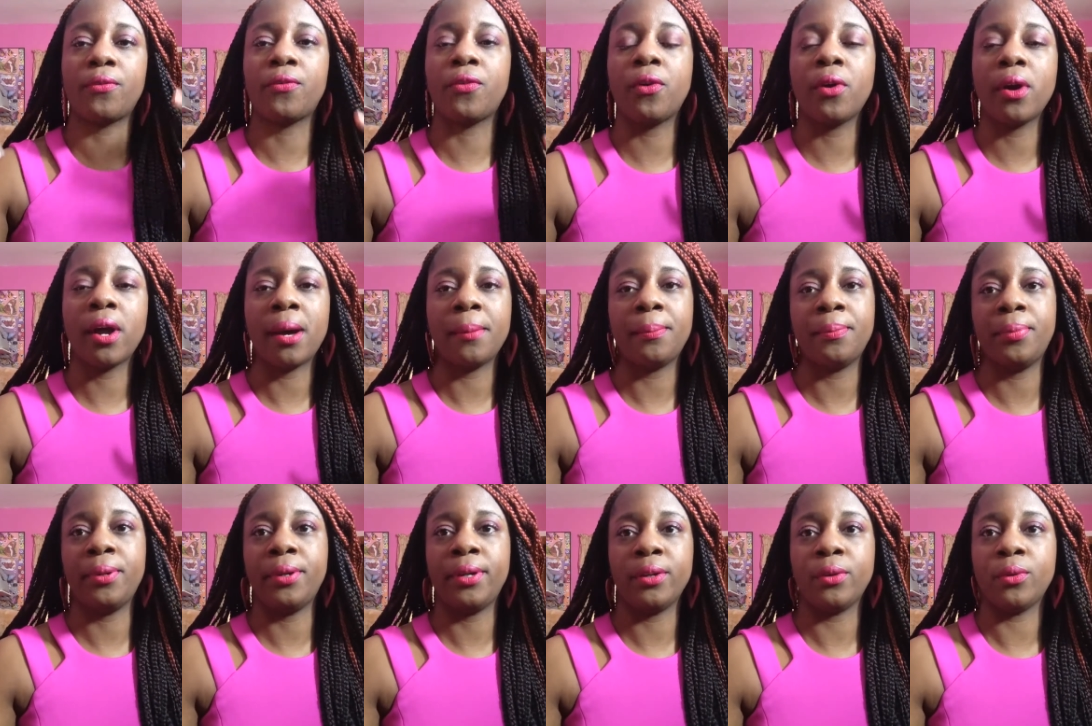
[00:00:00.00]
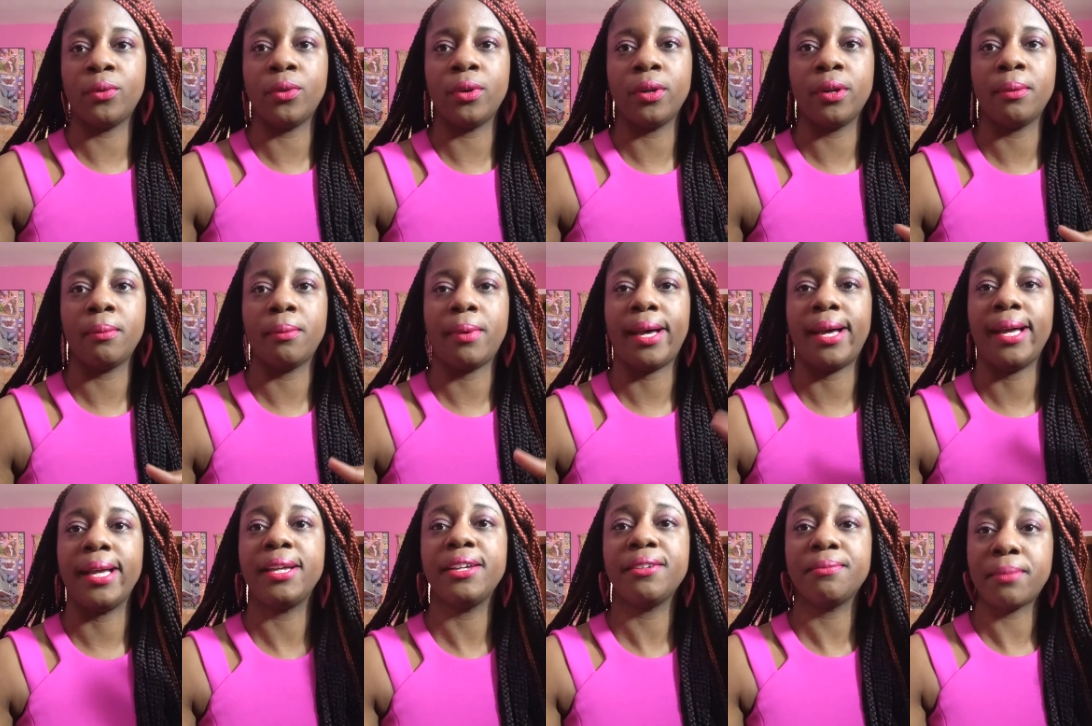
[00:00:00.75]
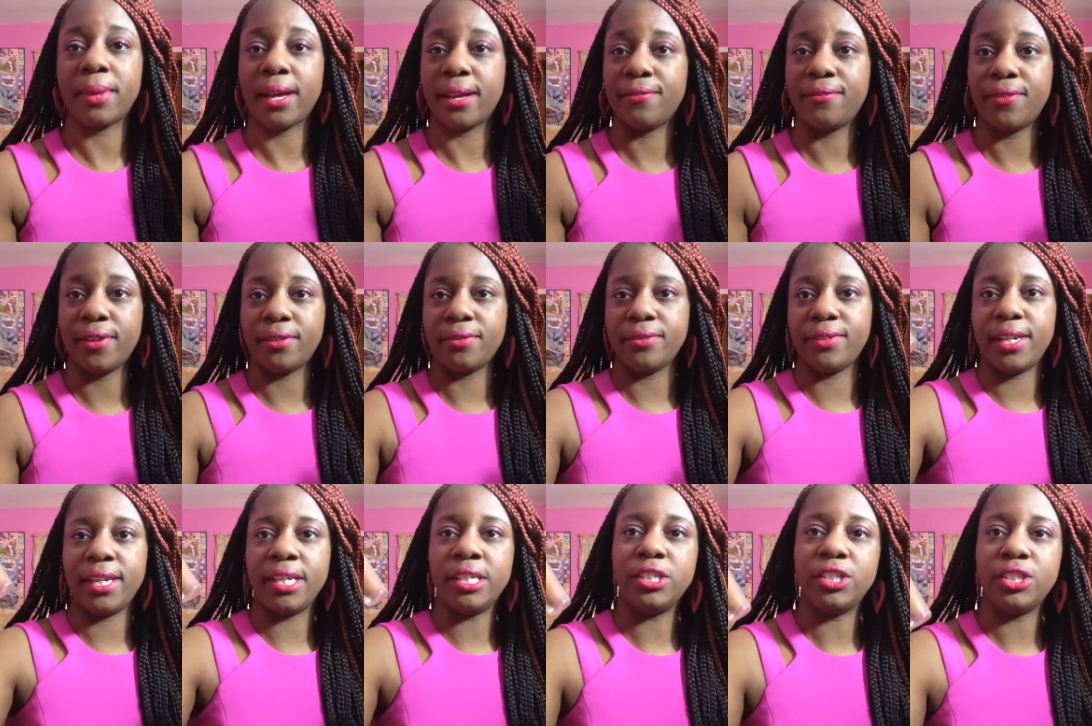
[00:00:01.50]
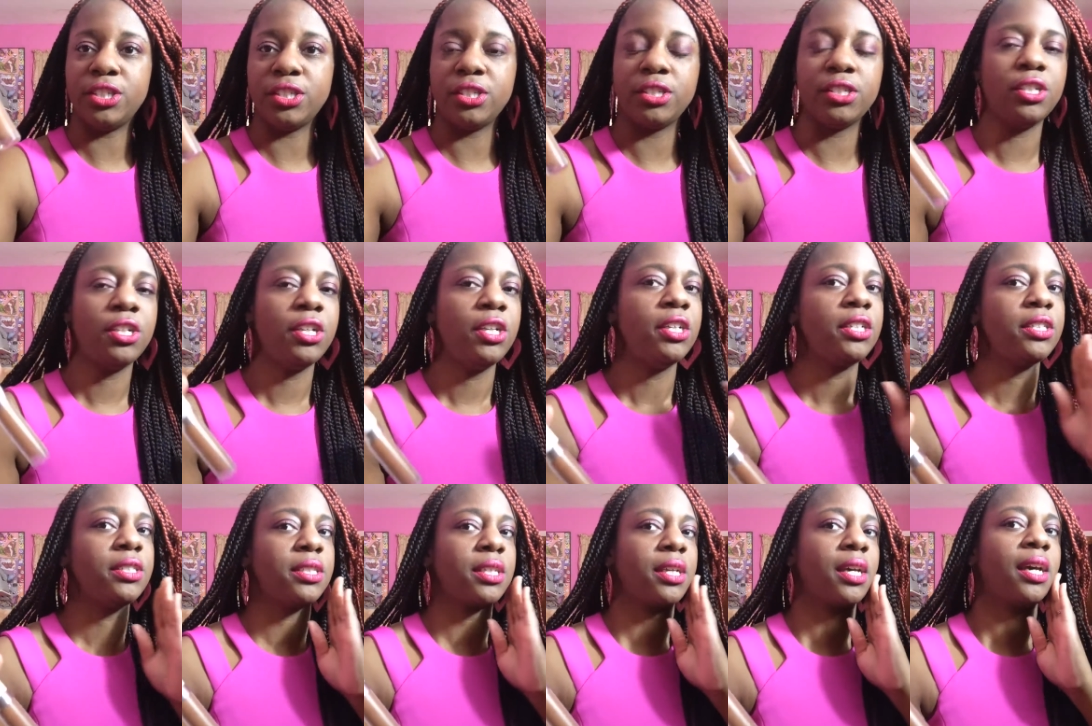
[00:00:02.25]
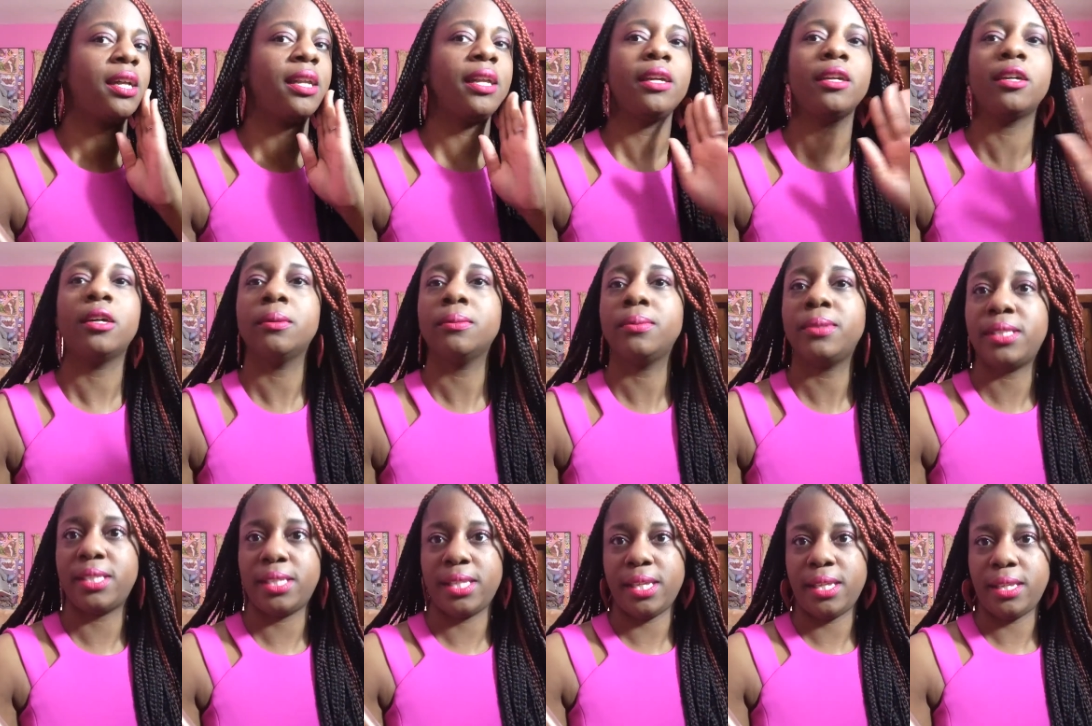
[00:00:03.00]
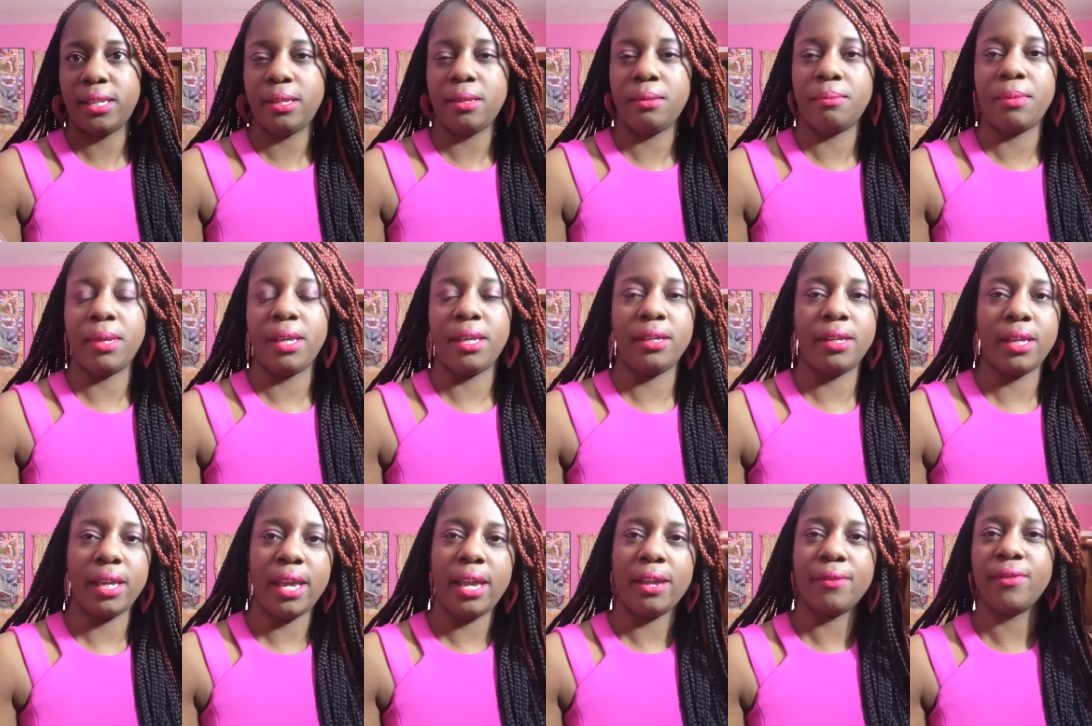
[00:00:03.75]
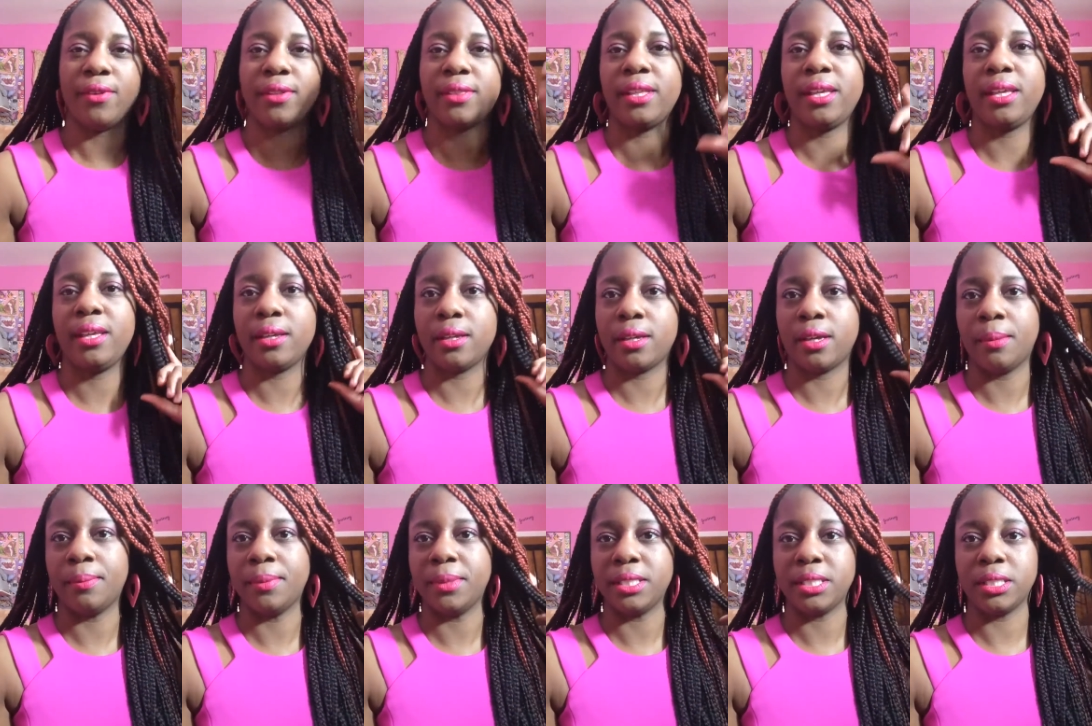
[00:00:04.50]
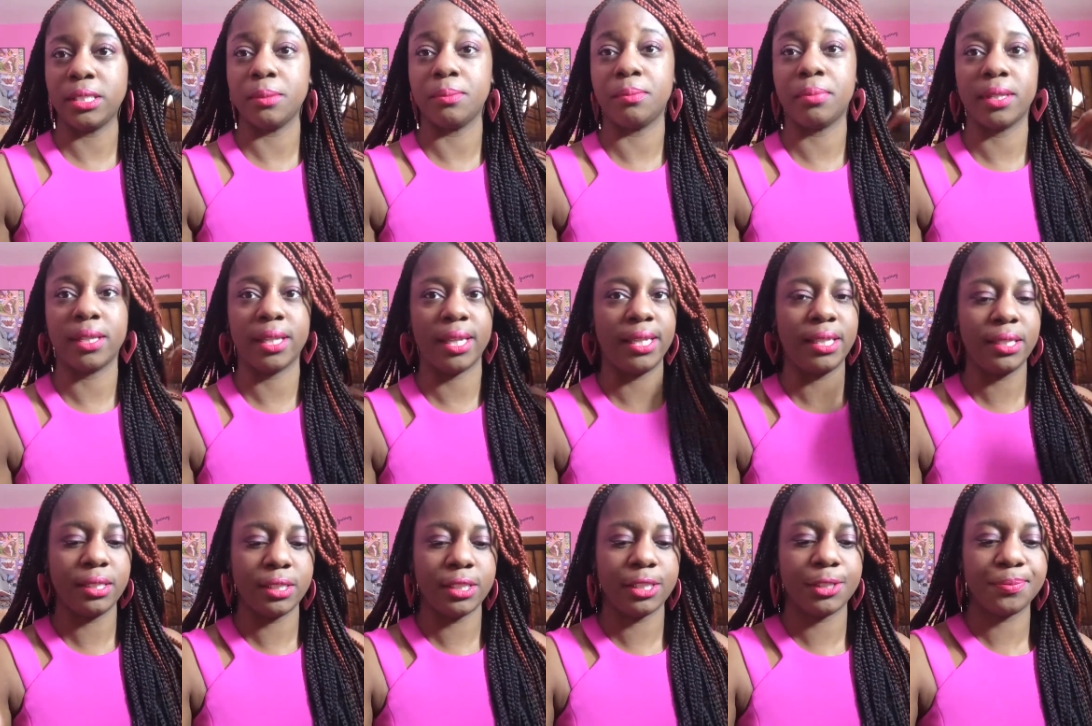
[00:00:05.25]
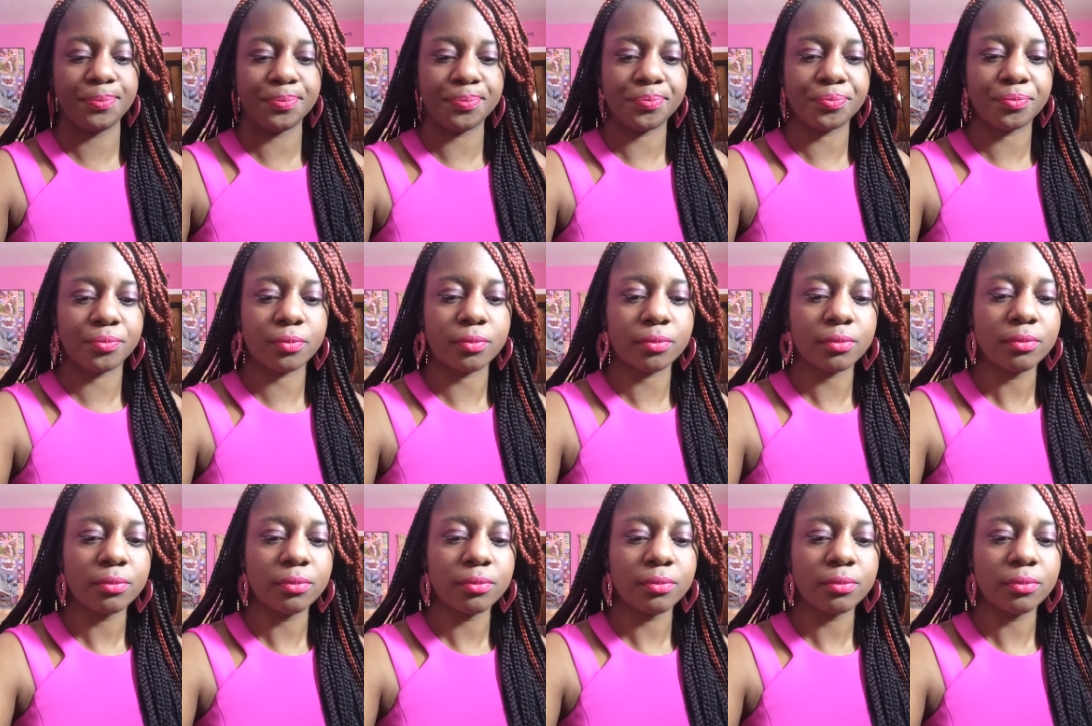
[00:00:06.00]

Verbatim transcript: before I put on my, my foundation to kind of help set it and make everything come into place.